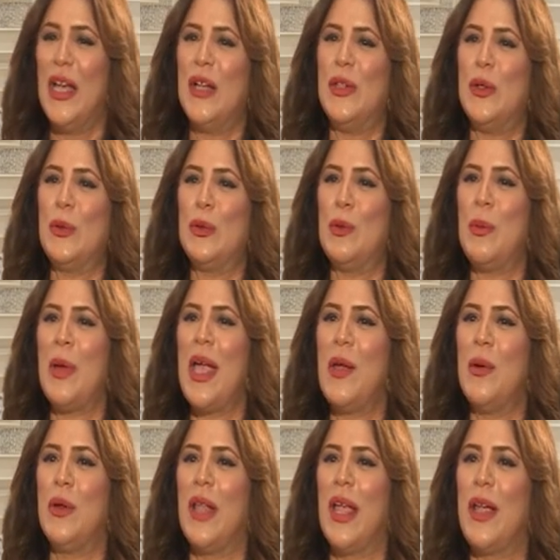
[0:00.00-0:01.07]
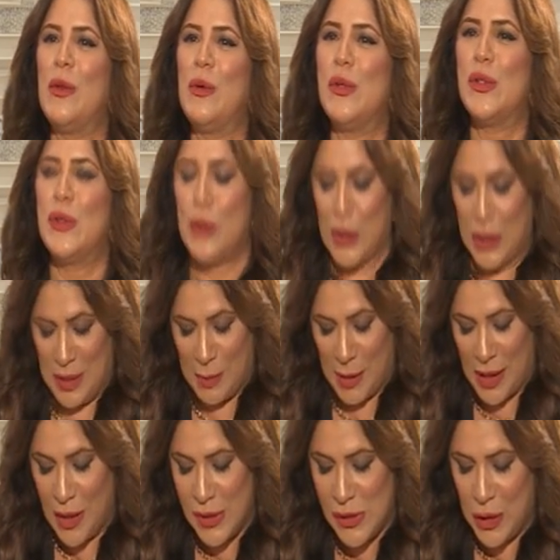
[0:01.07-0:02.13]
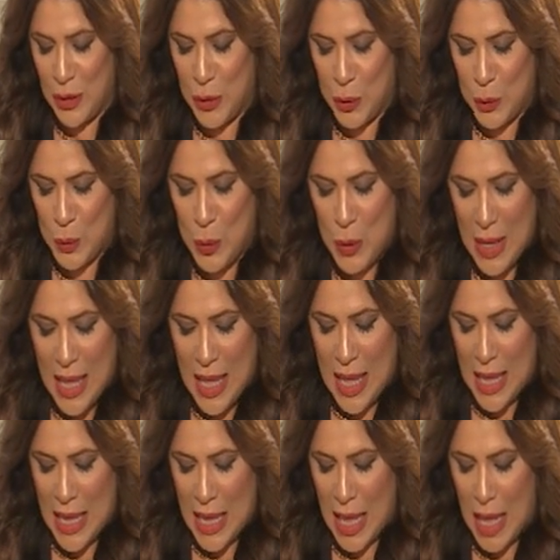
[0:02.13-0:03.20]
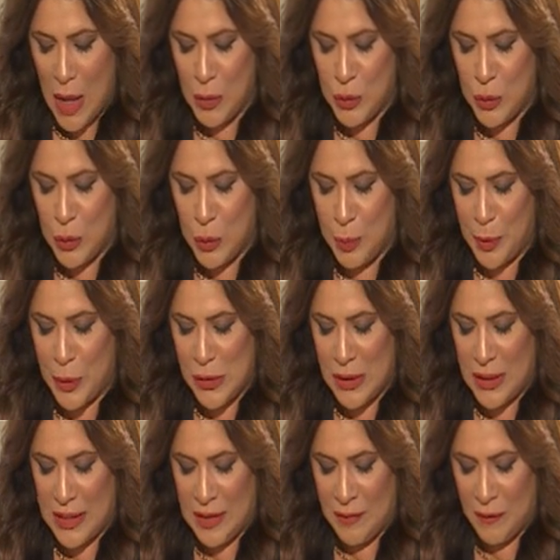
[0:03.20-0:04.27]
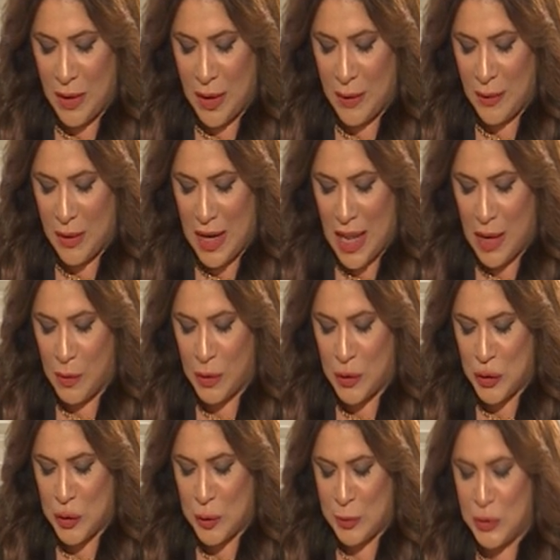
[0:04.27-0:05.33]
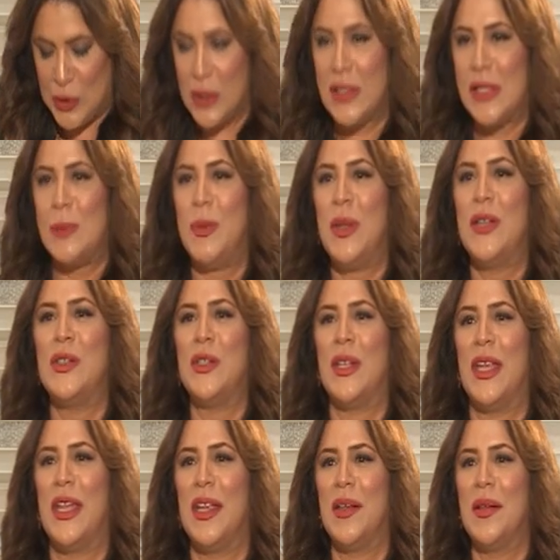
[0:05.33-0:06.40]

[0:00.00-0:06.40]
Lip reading: Dr. Maha, I would like to start by asking you, how do you personally define the language Egyptians speak today?